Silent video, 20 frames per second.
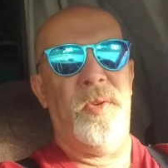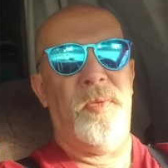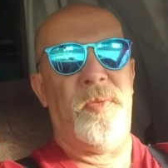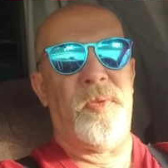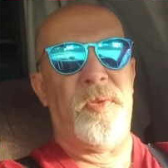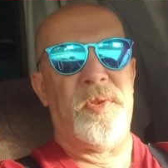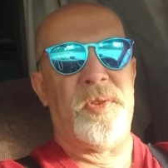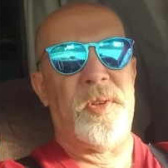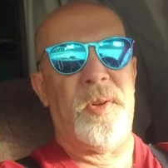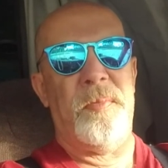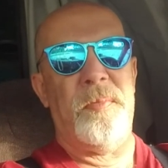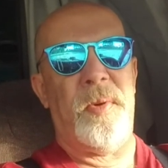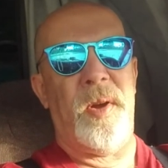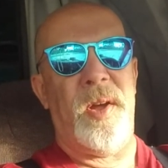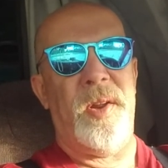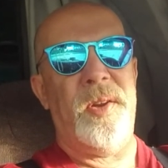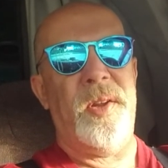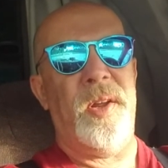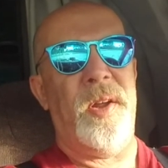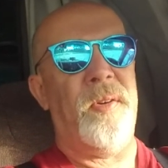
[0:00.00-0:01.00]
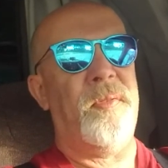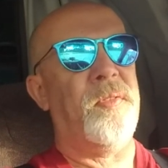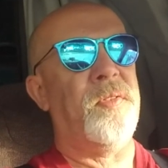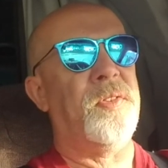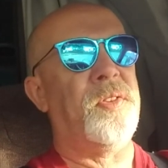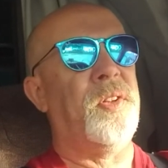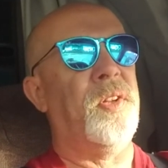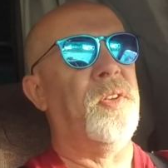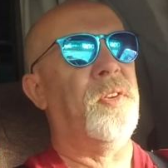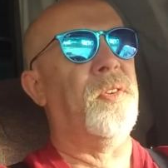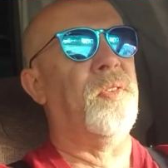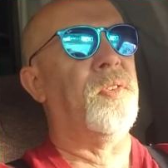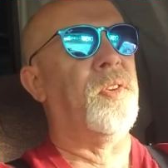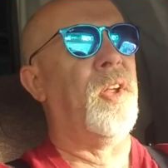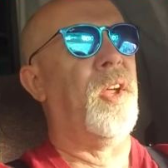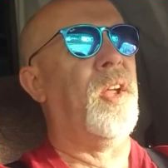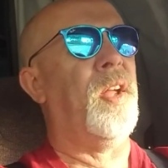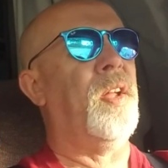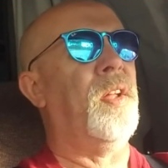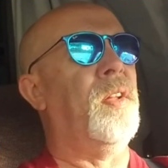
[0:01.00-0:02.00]
for somebody every single
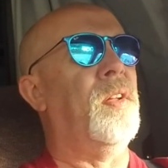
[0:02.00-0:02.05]
day.